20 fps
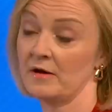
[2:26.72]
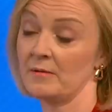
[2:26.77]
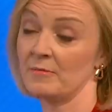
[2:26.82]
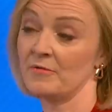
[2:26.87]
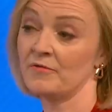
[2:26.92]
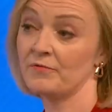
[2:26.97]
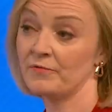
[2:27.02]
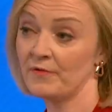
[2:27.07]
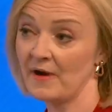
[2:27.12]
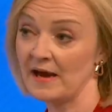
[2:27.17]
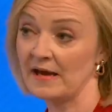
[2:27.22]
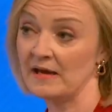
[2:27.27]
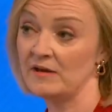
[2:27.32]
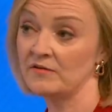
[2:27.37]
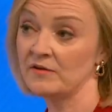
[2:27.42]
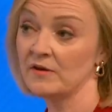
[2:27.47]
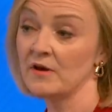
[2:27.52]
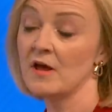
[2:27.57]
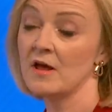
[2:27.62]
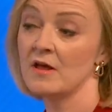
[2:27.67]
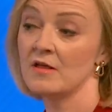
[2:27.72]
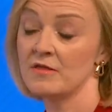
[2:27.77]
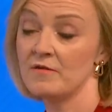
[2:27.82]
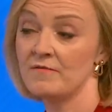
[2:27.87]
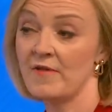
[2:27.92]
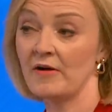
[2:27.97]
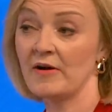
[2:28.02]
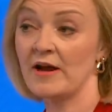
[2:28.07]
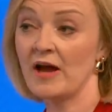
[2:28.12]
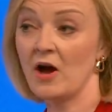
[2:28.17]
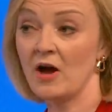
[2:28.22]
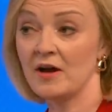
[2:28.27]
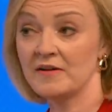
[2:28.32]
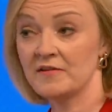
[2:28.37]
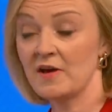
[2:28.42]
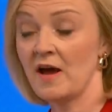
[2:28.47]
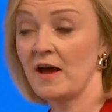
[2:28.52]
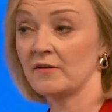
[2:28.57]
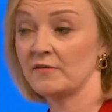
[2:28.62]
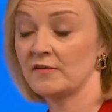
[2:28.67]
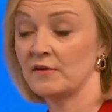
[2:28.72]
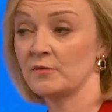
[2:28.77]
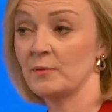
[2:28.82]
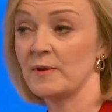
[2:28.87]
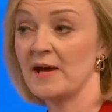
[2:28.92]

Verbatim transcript: And I'm afraid the very high taxes